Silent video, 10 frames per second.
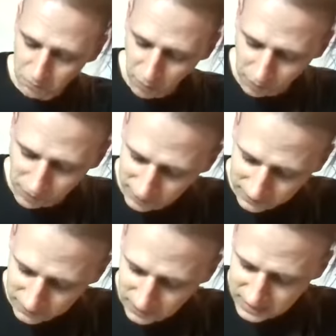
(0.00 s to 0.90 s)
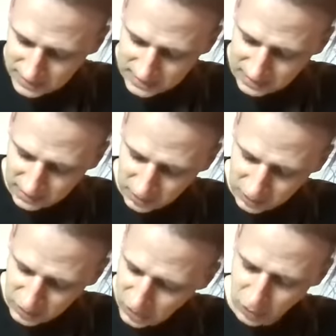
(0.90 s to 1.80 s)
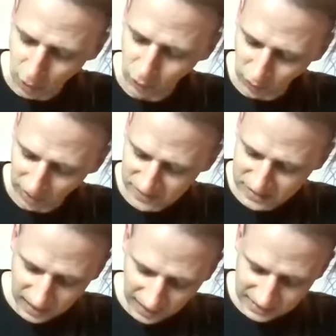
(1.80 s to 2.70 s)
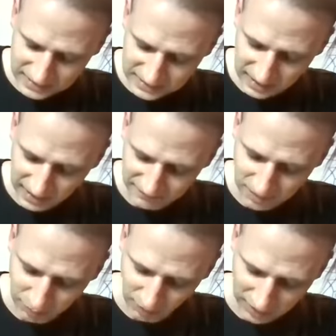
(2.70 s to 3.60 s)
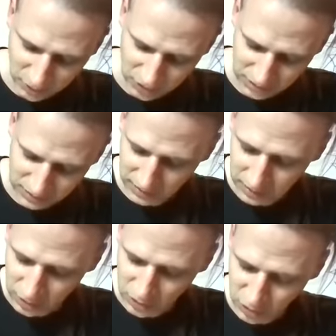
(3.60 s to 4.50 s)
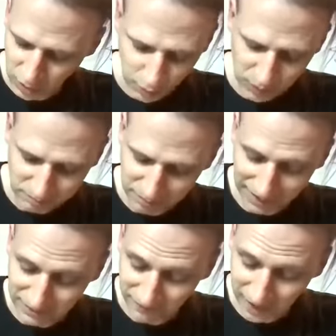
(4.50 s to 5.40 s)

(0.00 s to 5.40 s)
murmured the distant snowdrifts as heavy branches, disturbed by the